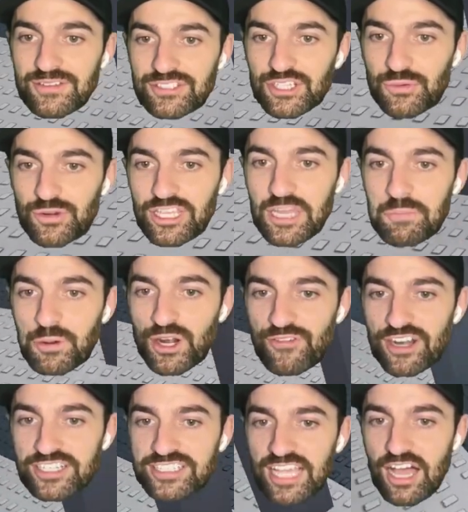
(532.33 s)
To really
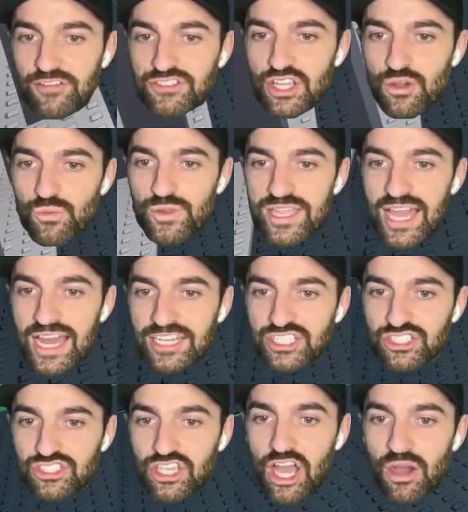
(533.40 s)
prove ourselves, we gotta
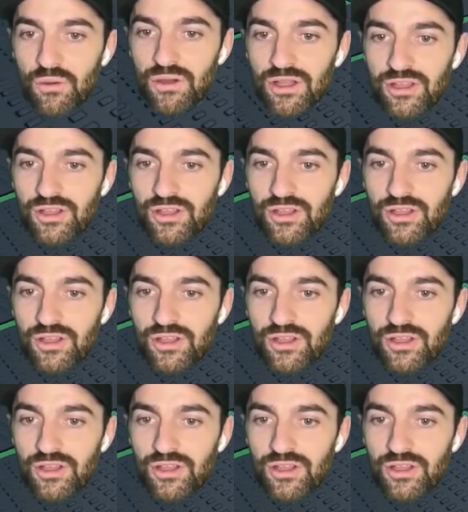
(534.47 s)
just go.